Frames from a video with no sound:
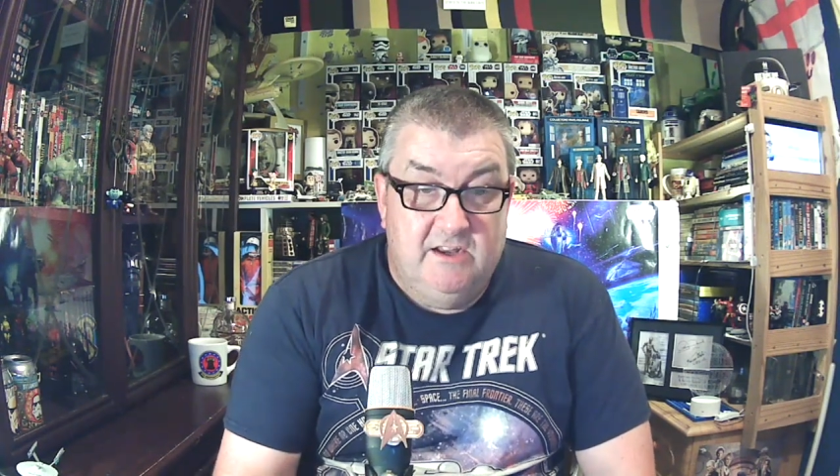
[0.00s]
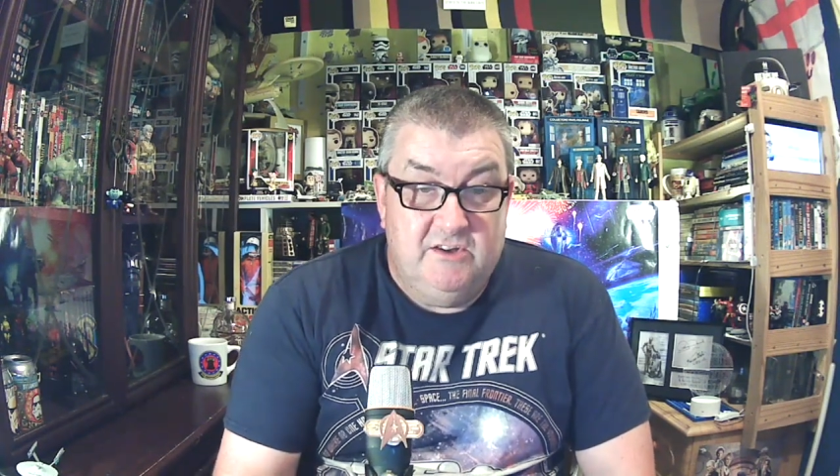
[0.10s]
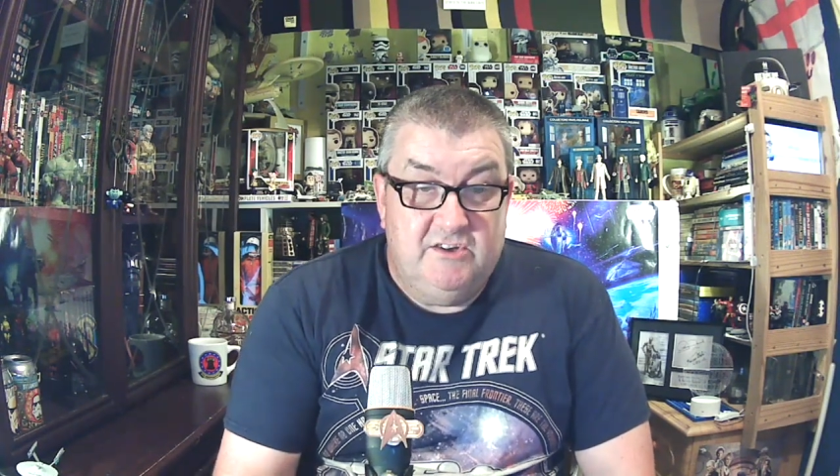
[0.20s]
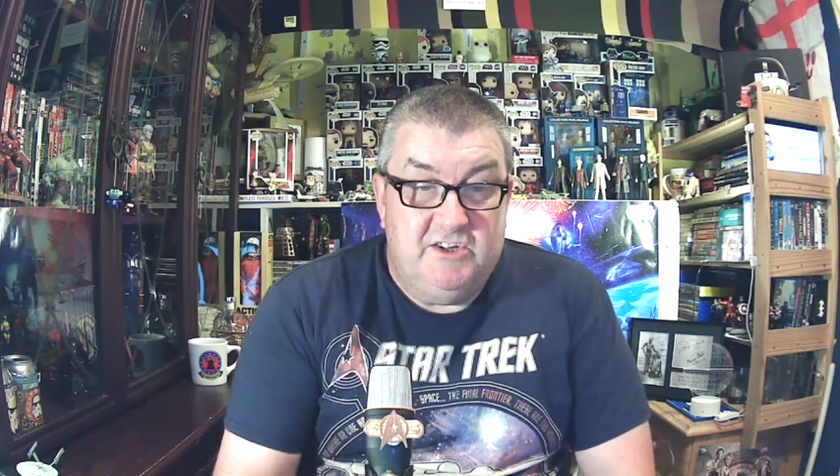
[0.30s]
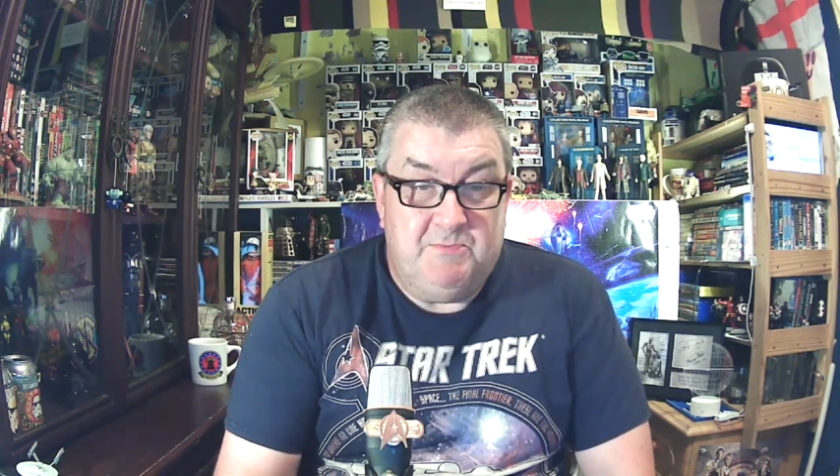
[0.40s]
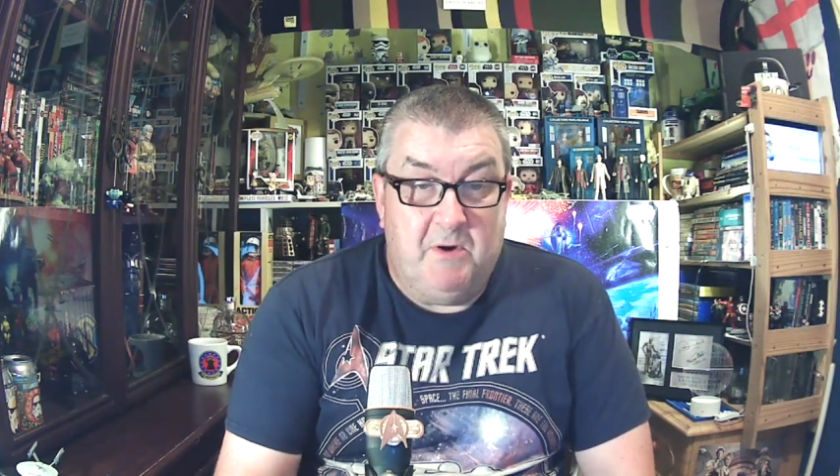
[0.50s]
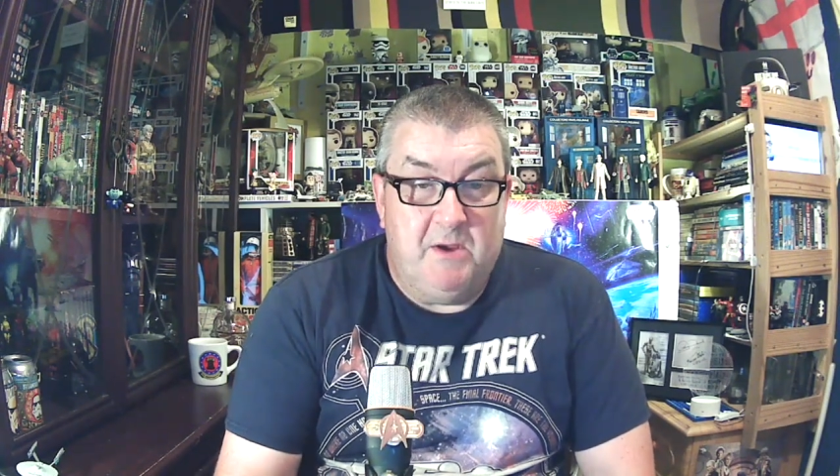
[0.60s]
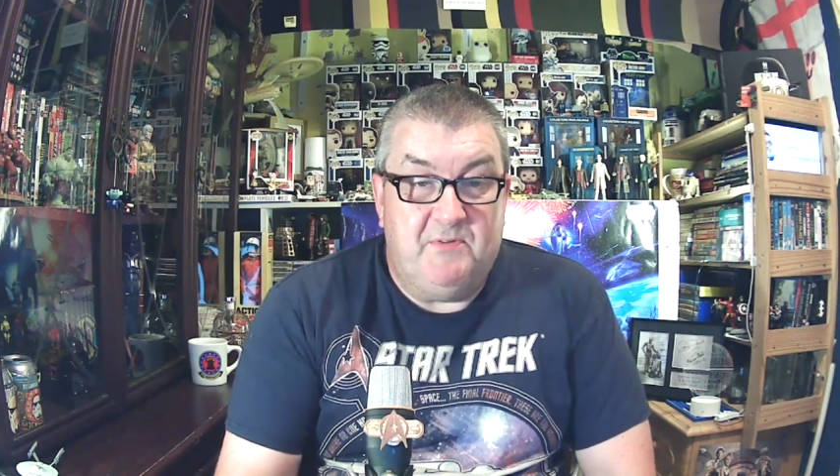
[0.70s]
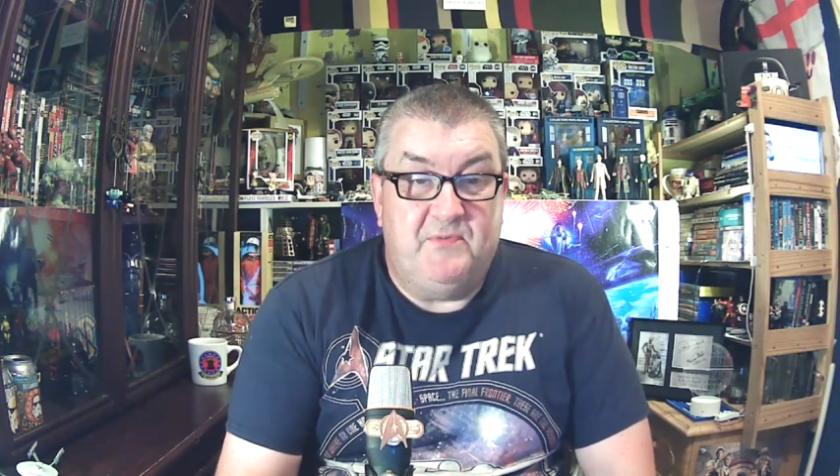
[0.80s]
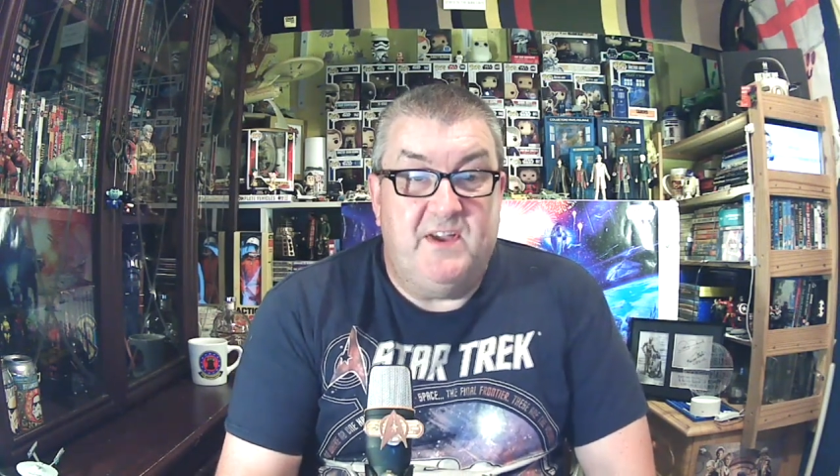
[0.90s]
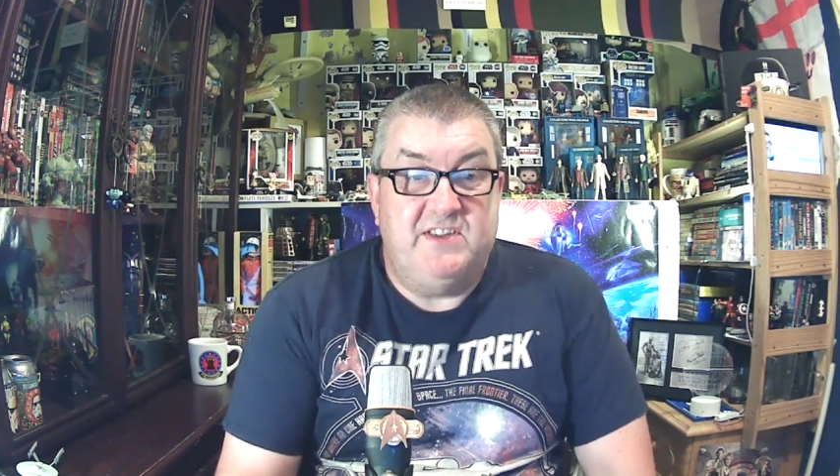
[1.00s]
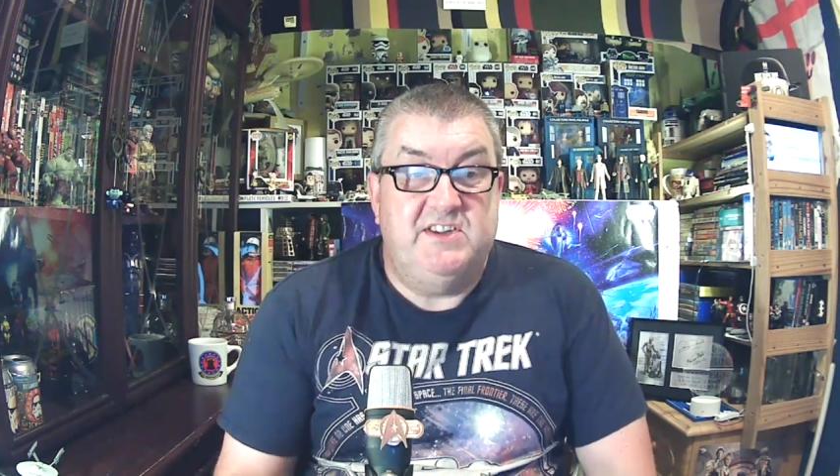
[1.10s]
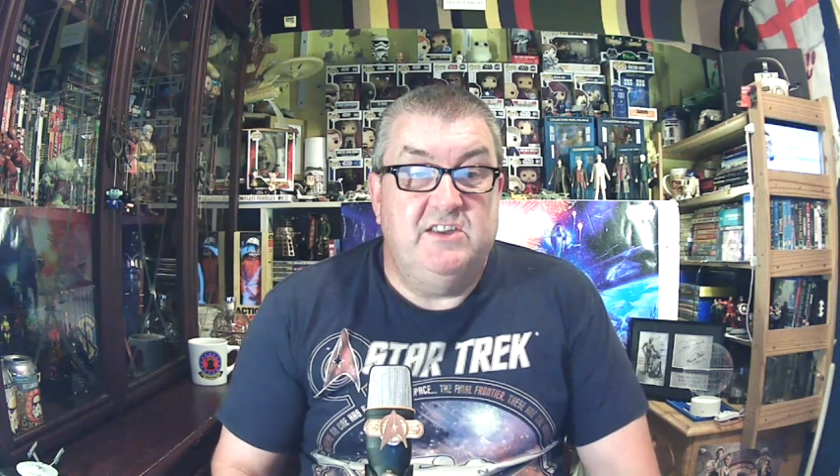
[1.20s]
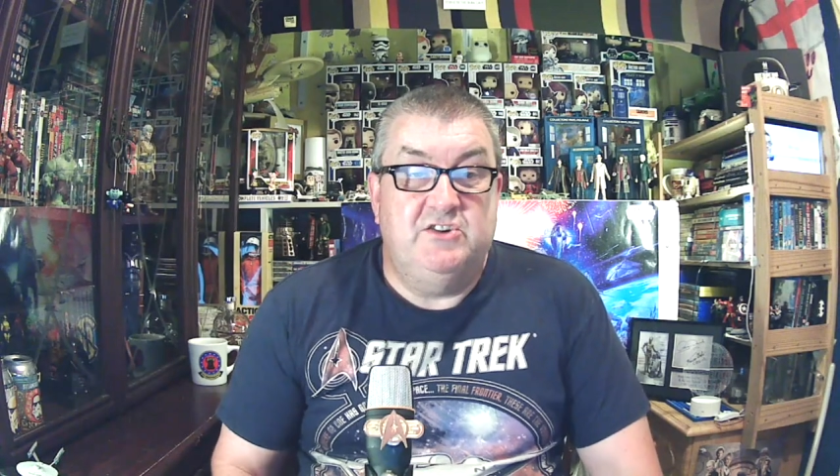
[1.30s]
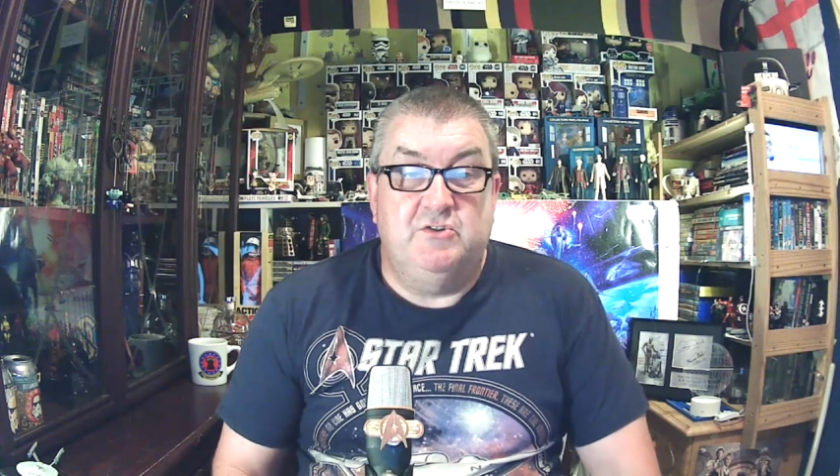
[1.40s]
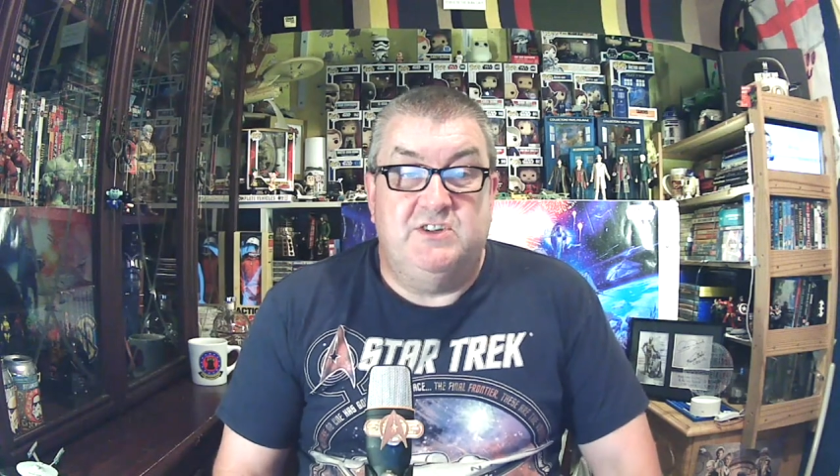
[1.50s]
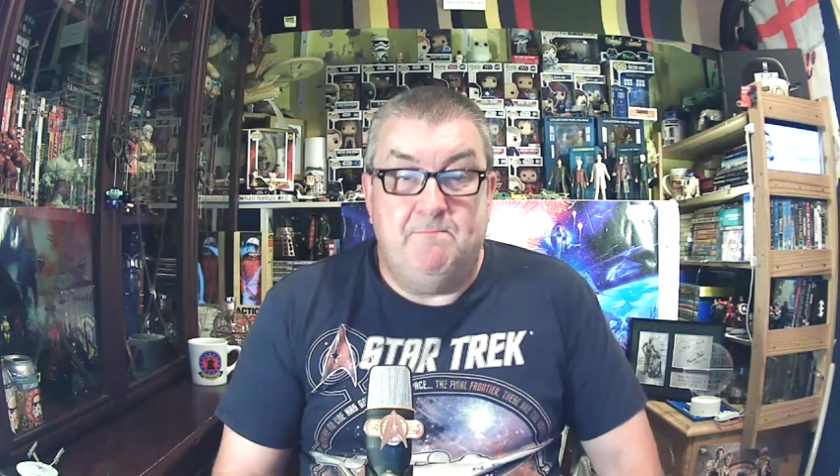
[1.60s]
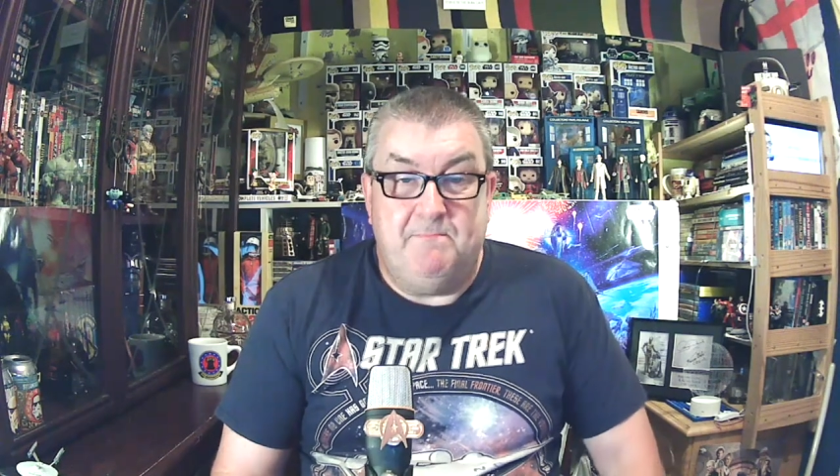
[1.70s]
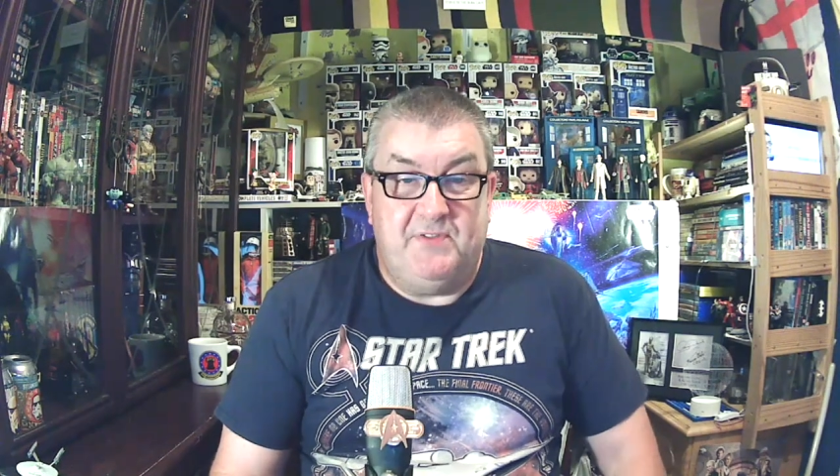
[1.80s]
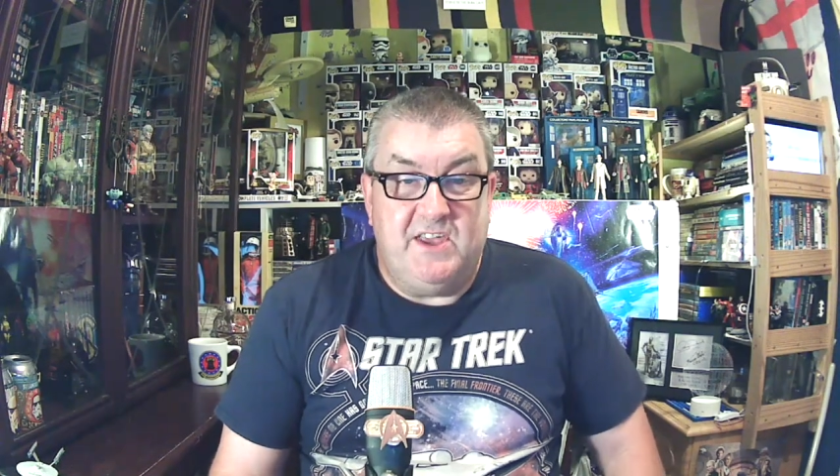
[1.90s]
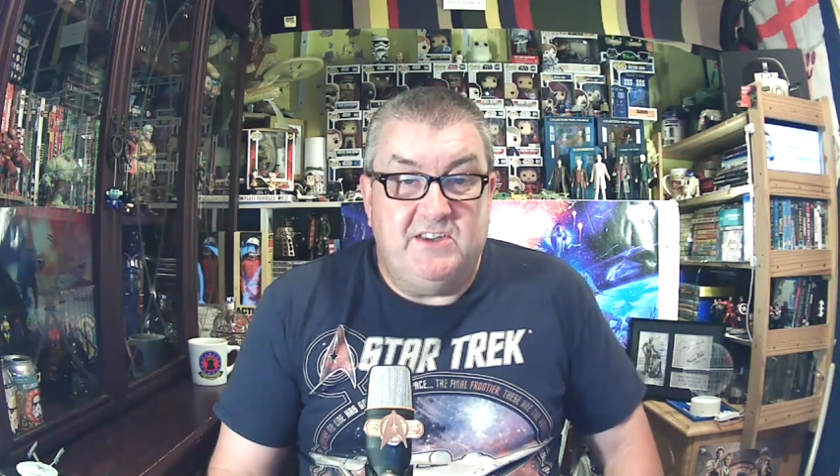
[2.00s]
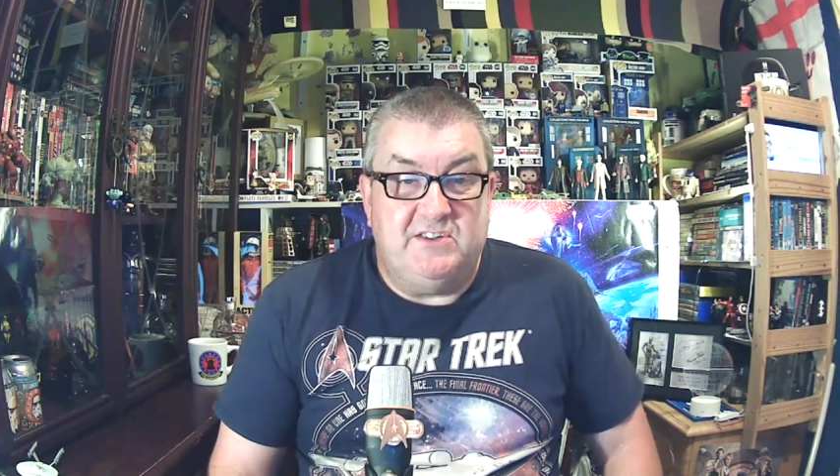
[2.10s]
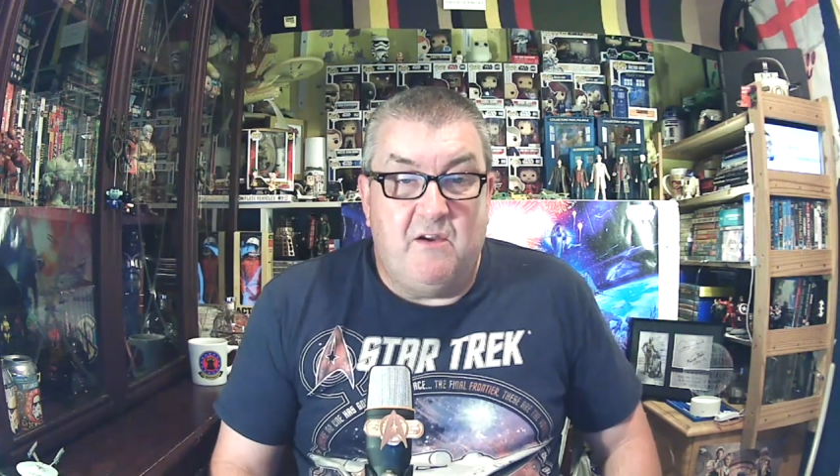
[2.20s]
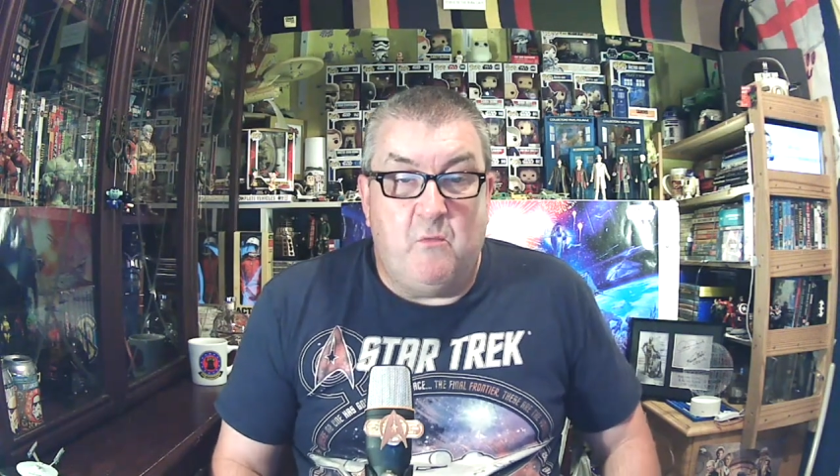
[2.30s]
Despite professing to sympathies